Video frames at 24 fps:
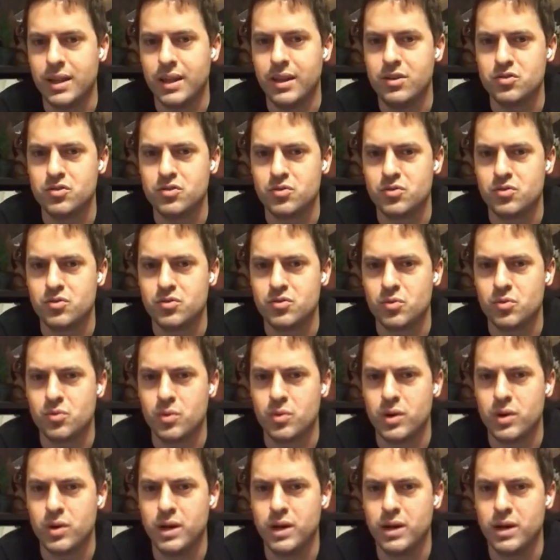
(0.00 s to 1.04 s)
Yeah, that
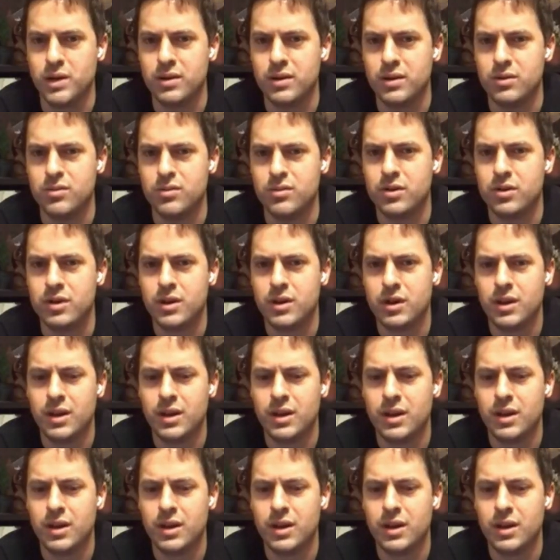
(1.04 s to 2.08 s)
is wild.
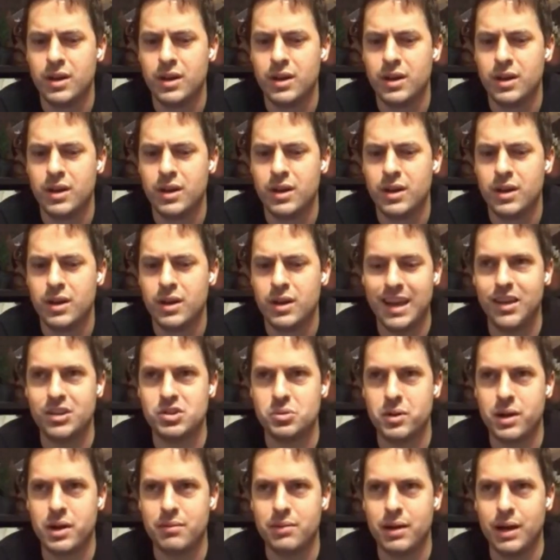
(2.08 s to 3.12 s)
Yeah, I just can't
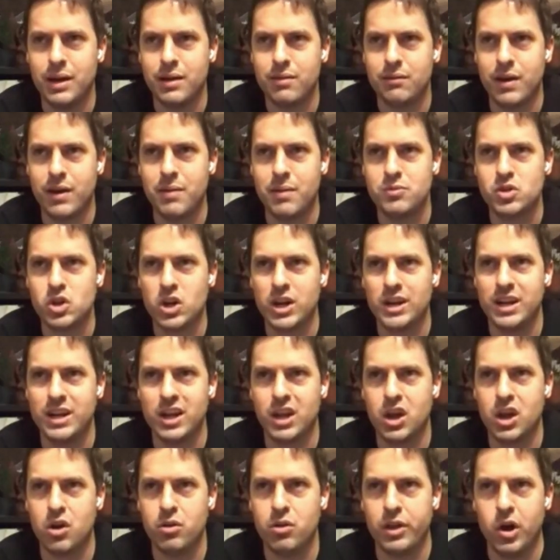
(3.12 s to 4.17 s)
get into it. I, I have.
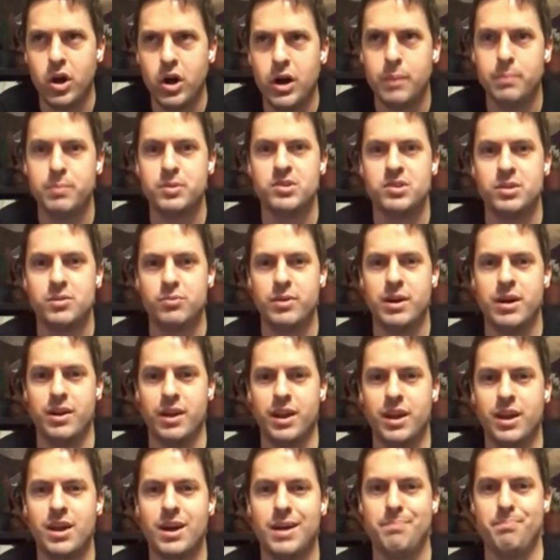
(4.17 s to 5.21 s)
I'm trying to go the
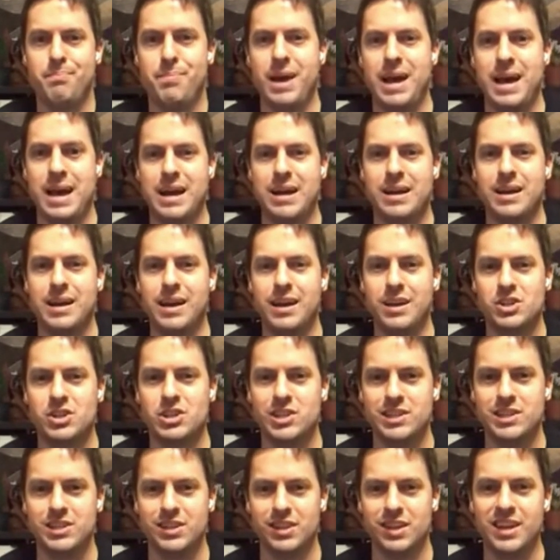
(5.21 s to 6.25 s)
opposite route and cut
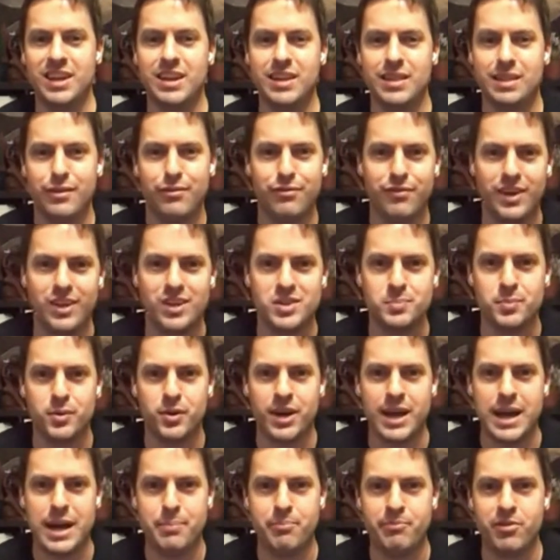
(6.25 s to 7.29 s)
back. I actually deleted mm-hmm.
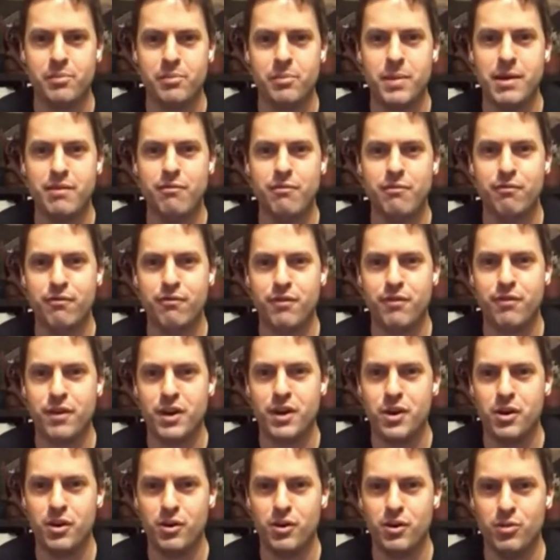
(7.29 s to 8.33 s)
the Facebook app from my
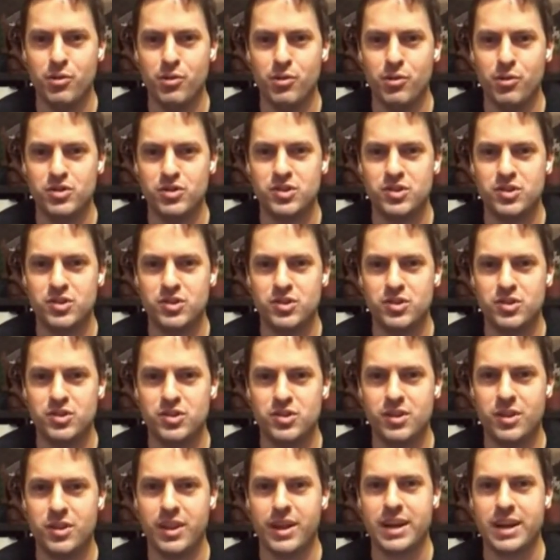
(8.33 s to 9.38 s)
phone,
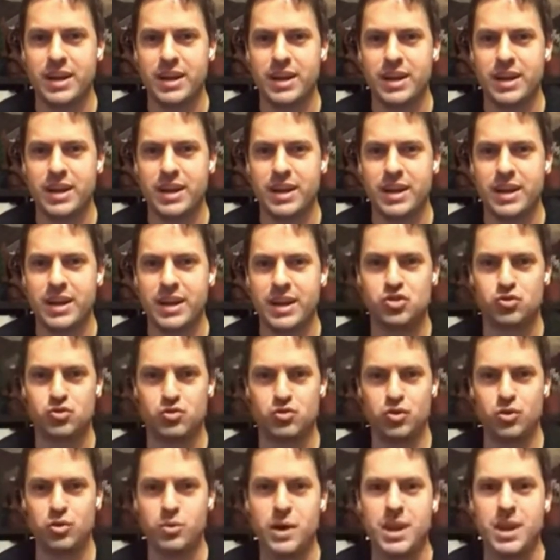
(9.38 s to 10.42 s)
so like I never
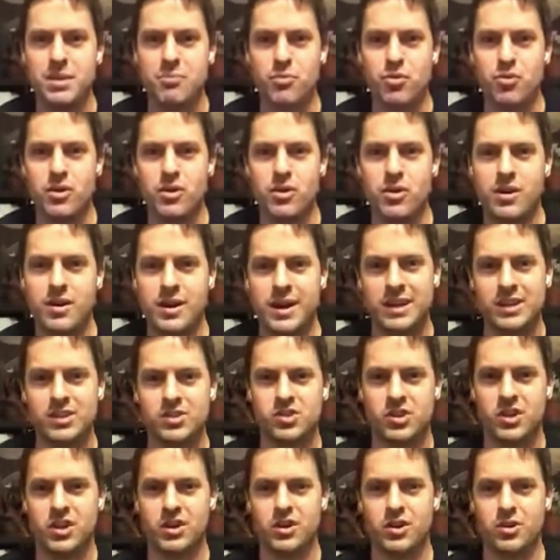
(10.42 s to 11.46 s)
I don't scroll
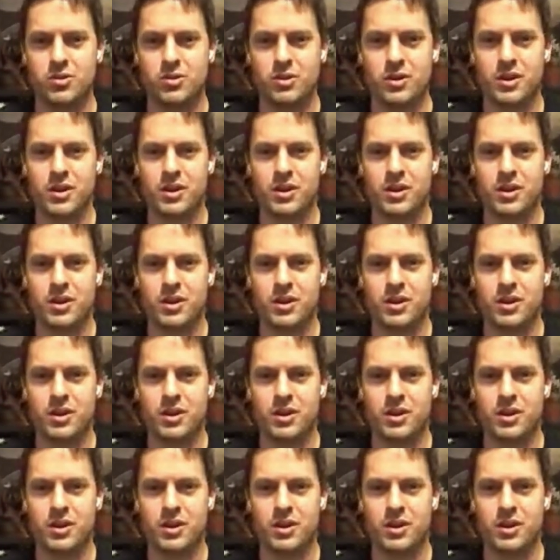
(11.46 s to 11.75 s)
anymore.